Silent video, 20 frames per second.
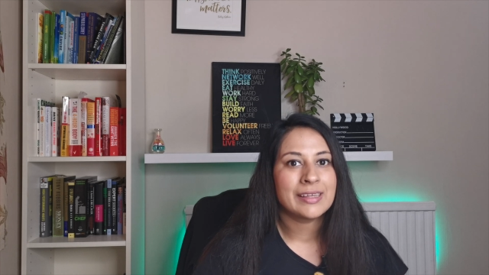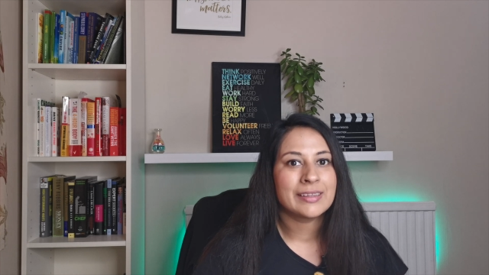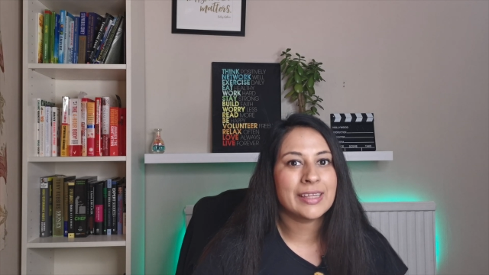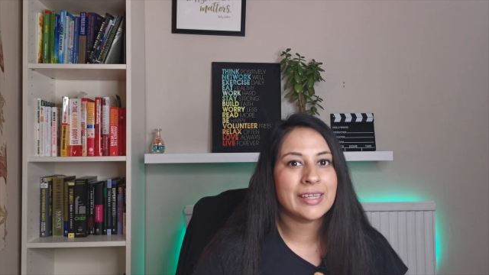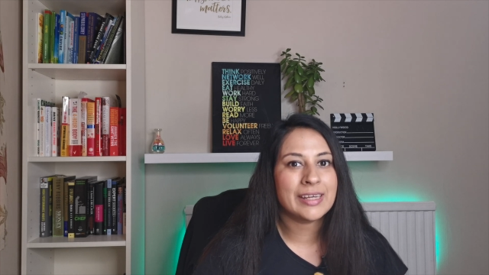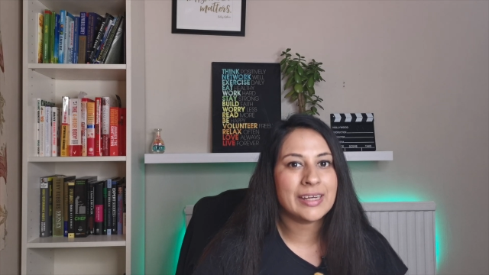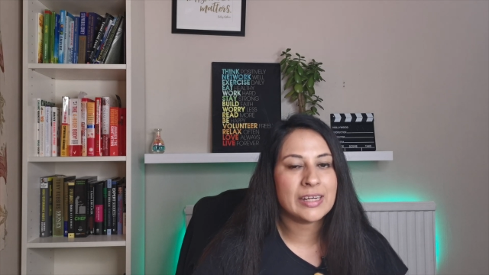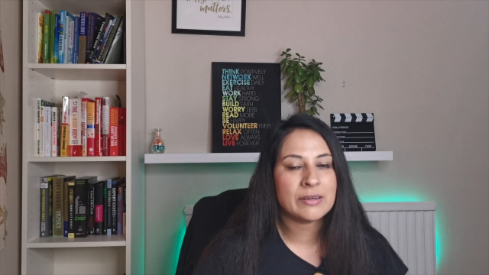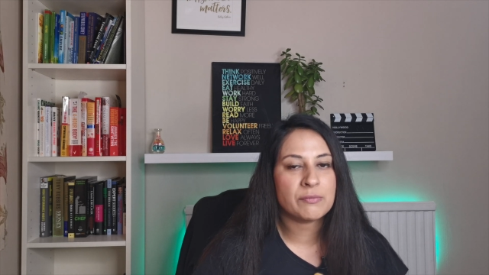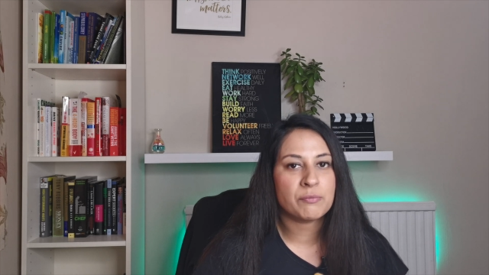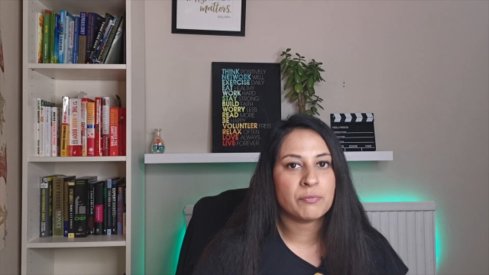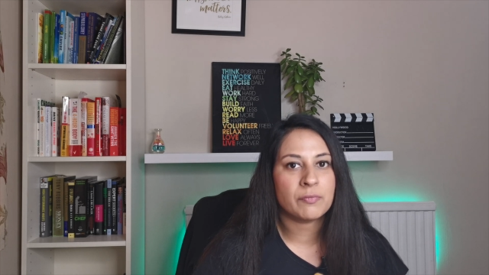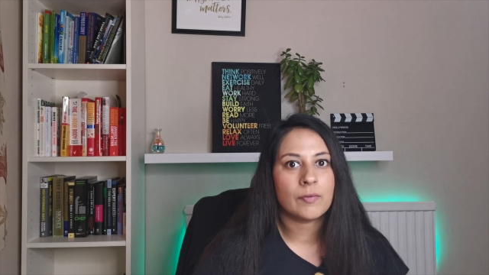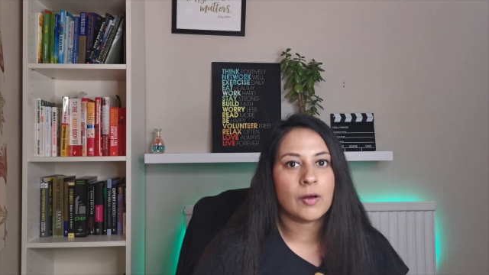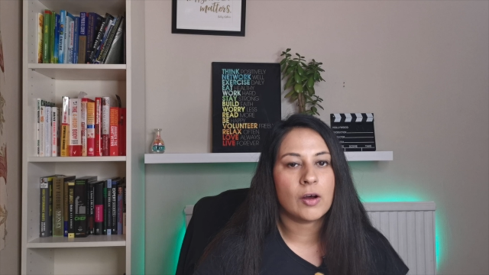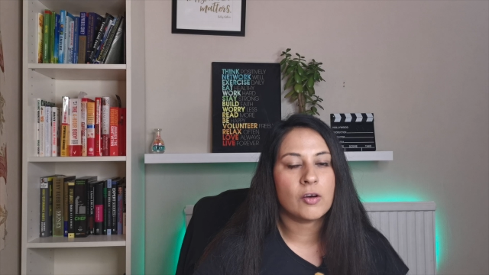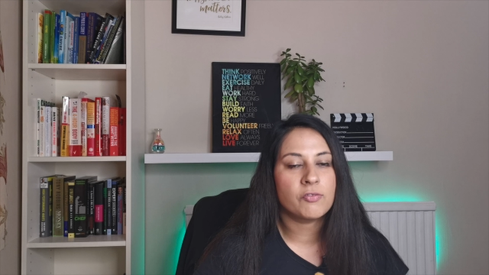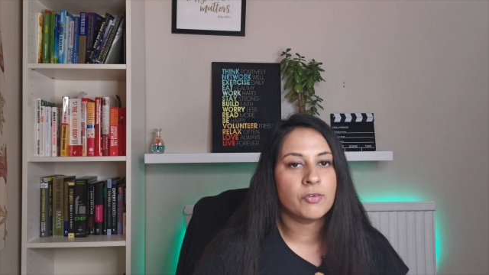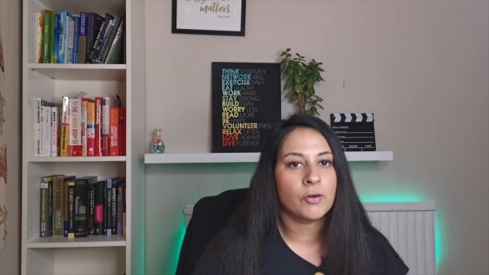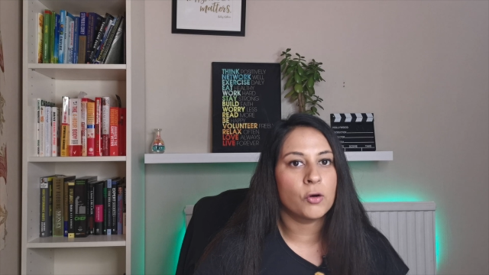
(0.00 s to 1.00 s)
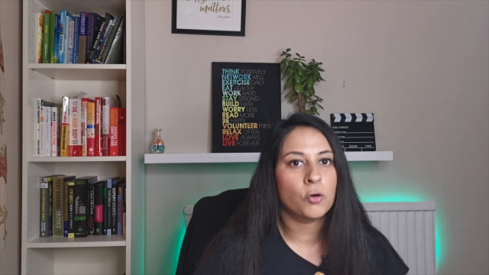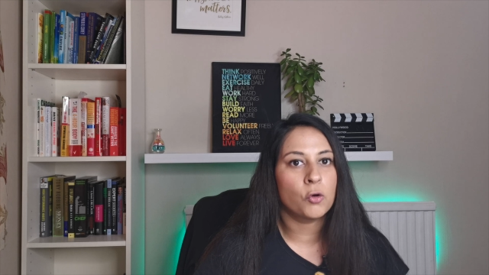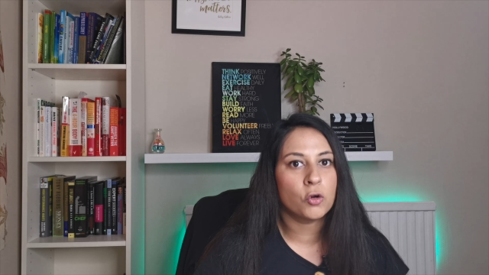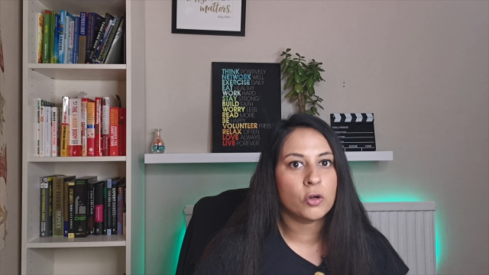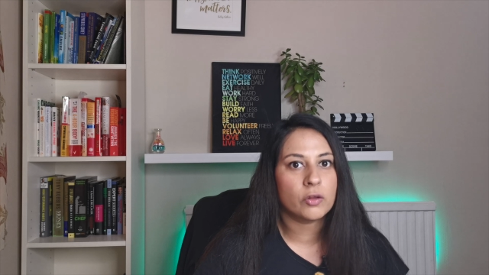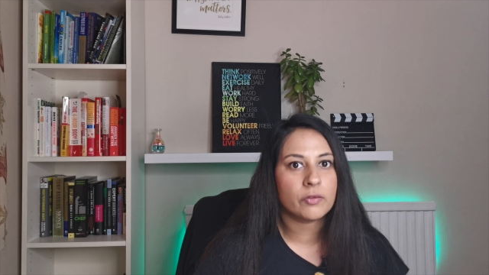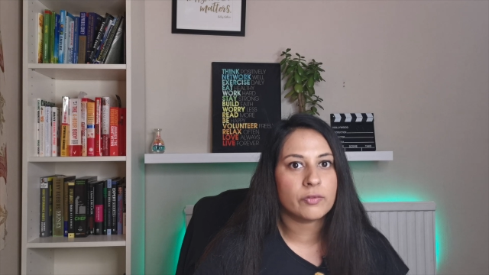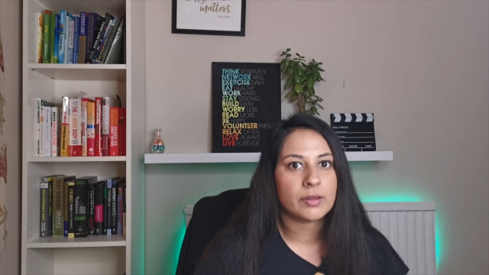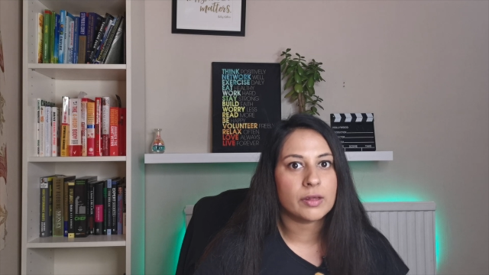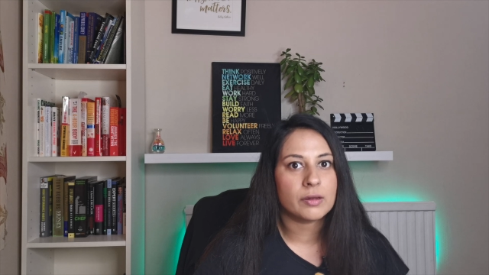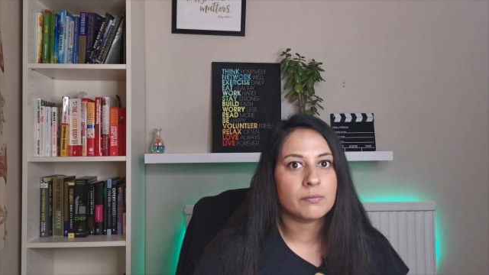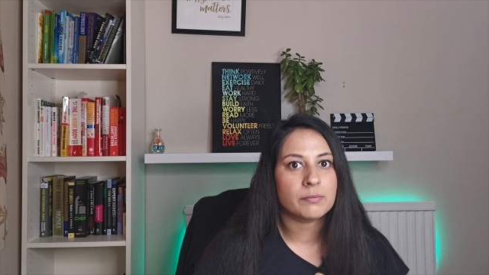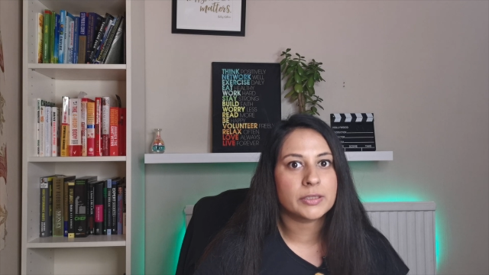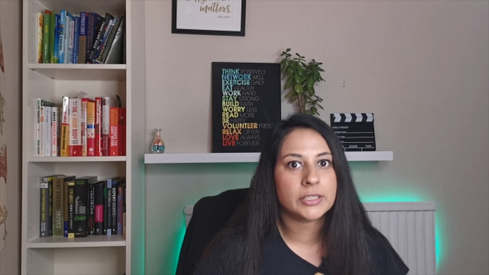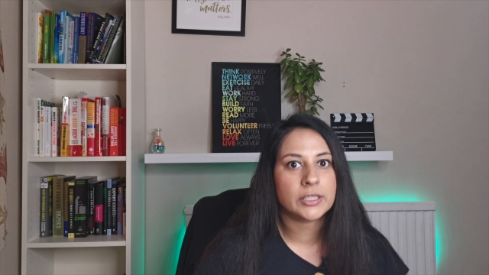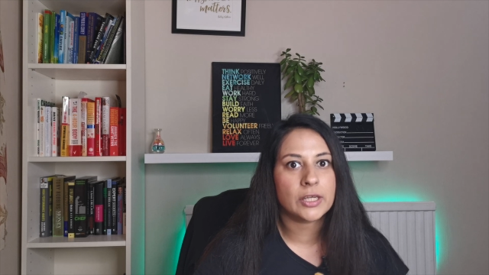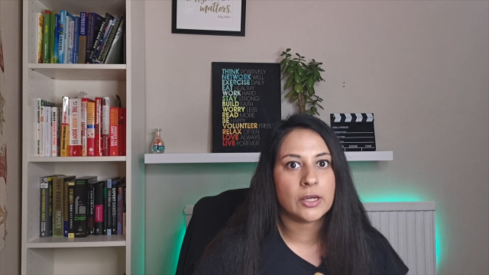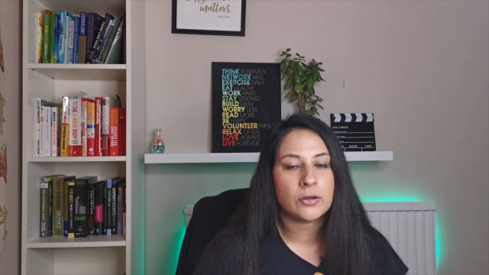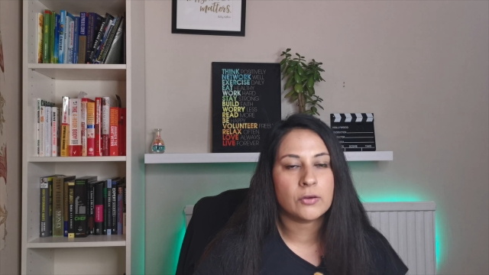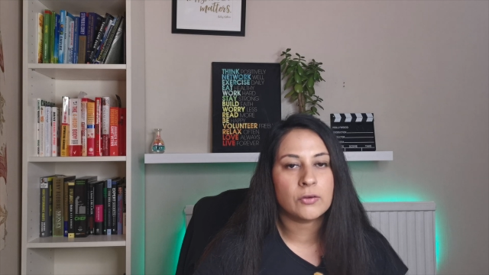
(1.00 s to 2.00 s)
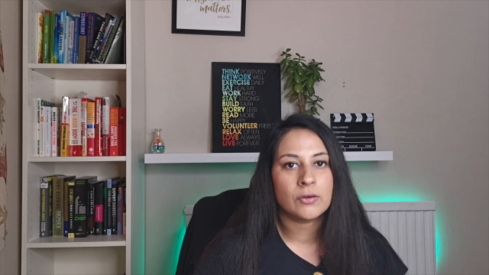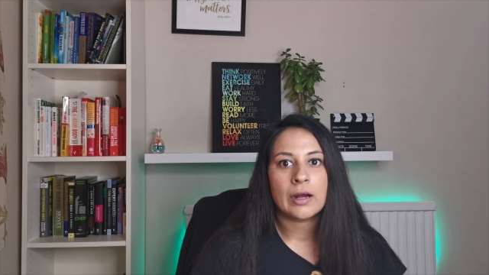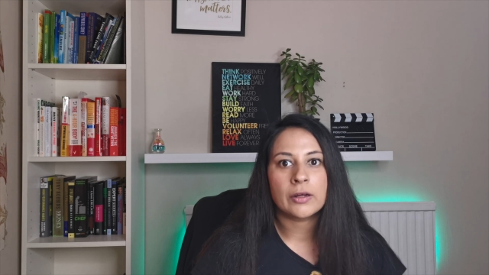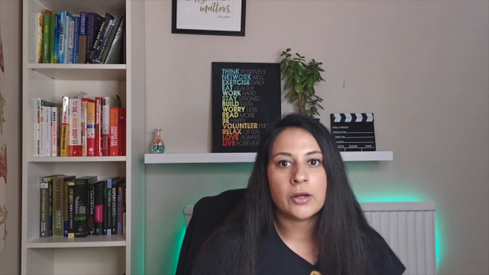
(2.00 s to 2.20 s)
they didn't offer all of them. So